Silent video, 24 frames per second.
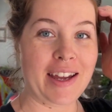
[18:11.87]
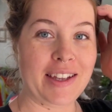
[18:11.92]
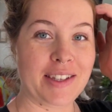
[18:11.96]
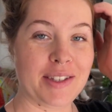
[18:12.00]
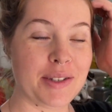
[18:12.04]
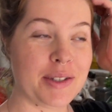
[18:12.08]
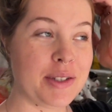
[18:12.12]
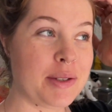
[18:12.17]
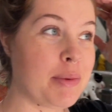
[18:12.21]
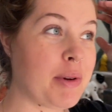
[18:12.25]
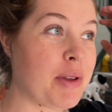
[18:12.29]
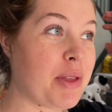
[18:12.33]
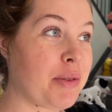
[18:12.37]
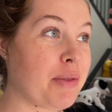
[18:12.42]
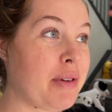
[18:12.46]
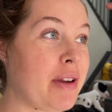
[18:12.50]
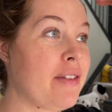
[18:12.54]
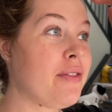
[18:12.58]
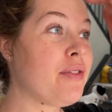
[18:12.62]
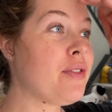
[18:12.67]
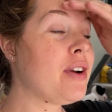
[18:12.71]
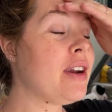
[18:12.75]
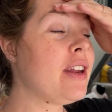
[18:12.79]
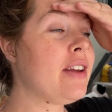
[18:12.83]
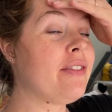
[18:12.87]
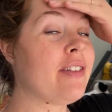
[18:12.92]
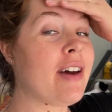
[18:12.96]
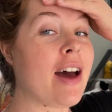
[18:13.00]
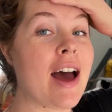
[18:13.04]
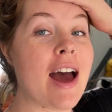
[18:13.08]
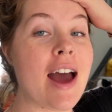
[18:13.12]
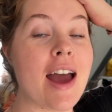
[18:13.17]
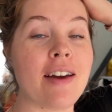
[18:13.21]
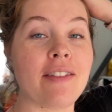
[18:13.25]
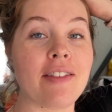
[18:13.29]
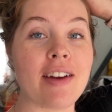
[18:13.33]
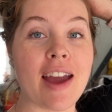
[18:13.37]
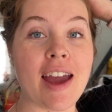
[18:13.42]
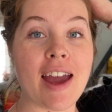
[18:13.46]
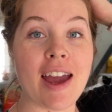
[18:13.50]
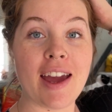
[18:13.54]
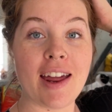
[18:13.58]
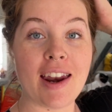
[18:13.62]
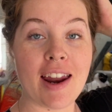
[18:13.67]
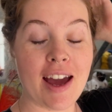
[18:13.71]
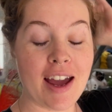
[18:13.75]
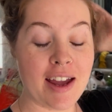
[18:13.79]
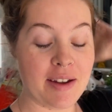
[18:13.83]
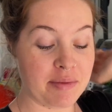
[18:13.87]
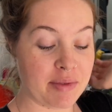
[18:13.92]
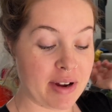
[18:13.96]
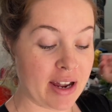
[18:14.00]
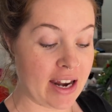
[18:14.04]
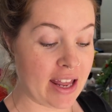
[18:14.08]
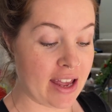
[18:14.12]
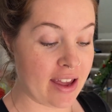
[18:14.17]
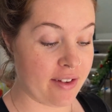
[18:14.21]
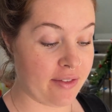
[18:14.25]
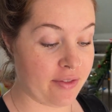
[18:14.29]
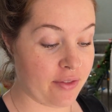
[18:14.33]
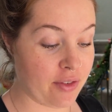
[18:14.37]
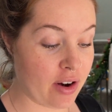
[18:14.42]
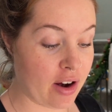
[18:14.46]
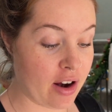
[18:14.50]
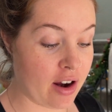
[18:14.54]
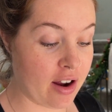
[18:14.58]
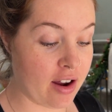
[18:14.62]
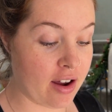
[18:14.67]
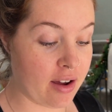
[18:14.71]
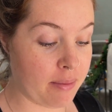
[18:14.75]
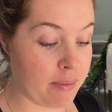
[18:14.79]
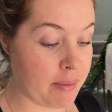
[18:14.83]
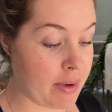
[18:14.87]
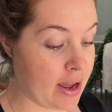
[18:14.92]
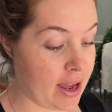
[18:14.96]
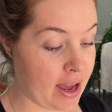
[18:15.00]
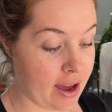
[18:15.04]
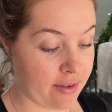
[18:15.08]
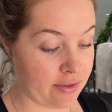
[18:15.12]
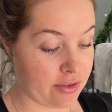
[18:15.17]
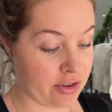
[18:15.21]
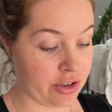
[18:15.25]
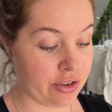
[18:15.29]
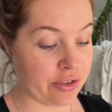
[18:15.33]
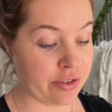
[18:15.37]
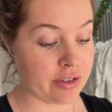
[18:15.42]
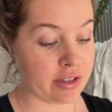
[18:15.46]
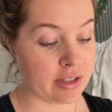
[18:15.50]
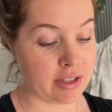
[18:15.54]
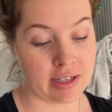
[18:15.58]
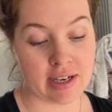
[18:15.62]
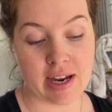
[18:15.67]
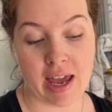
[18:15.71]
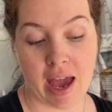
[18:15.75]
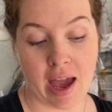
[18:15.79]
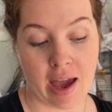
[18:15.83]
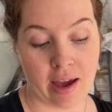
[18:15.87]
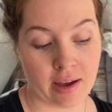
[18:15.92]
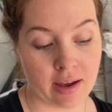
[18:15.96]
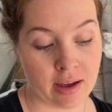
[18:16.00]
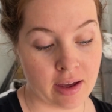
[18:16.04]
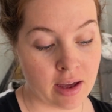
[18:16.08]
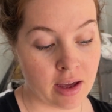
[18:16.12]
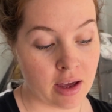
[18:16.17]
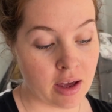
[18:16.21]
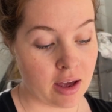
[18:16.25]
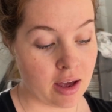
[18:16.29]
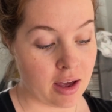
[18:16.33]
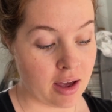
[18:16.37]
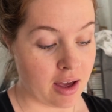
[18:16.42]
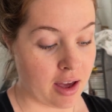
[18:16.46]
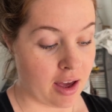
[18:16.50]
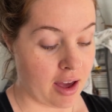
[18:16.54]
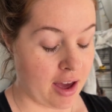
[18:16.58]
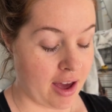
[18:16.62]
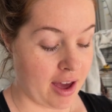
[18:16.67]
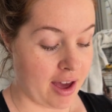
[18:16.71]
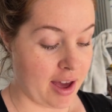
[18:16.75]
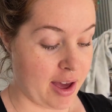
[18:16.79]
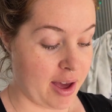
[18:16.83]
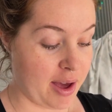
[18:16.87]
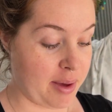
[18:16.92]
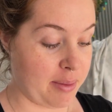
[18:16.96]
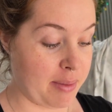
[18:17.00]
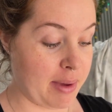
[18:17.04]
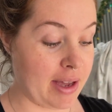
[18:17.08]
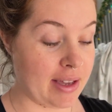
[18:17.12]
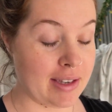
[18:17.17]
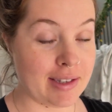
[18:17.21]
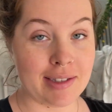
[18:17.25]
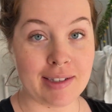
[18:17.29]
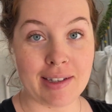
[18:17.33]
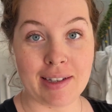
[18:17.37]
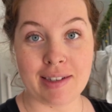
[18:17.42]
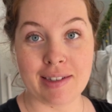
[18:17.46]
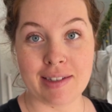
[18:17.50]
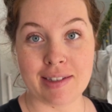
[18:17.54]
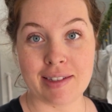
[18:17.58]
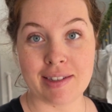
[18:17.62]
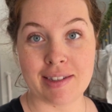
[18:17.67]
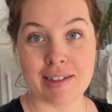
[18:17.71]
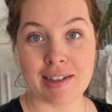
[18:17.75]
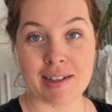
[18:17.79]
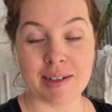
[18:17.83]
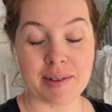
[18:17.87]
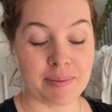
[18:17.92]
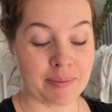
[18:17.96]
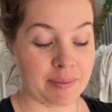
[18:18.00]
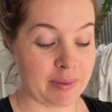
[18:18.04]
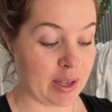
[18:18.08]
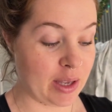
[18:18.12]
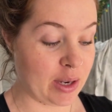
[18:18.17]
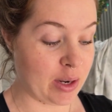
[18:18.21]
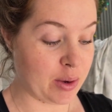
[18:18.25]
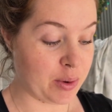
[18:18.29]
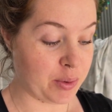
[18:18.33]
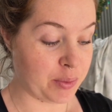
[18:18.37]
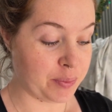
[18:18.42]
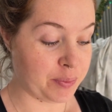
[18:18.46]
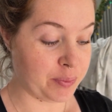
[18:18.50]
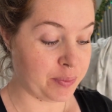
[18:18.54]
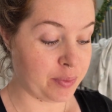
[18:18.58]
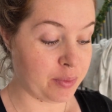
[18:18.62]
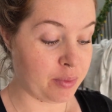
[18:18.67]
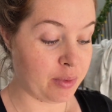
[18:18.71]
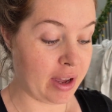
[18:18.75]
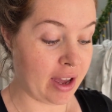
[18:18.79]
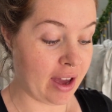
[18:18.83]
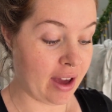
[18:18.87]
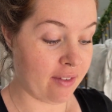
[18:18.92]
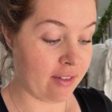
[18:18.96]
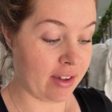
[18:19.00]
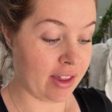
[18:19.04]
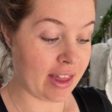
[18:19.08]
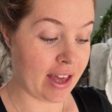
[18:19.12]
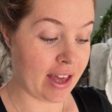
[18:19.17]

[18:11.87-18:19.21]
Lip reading: so it's about 3:45 and I'm ready for my afternoon snack. And since, you know, we have it in the